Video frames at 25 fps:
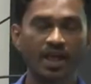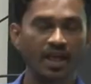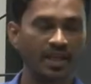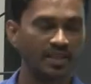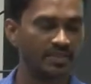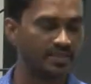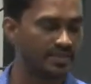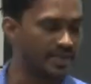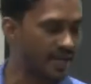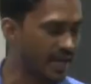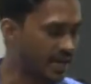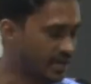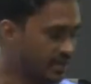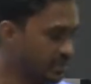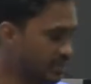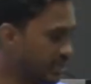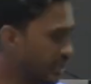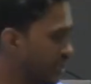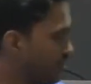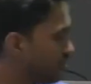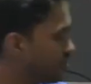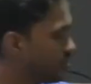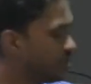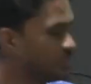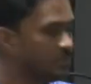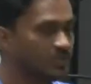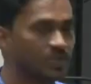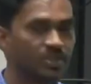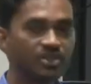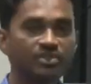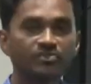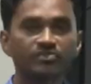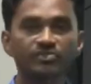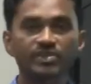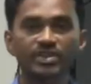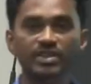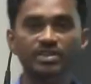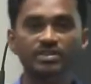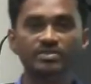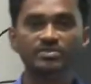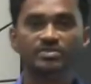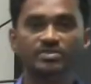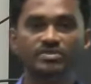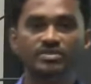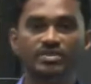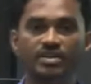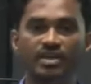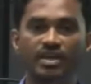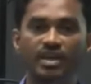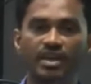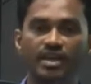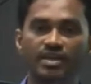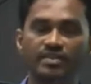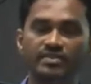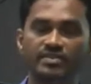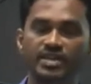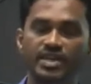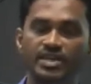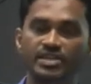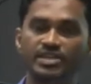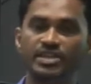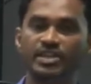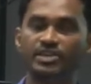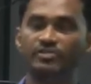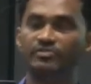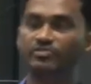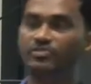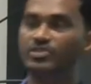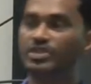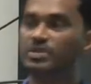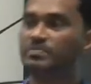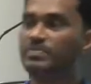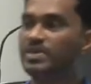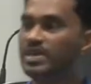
That gave them confidence, and that gave them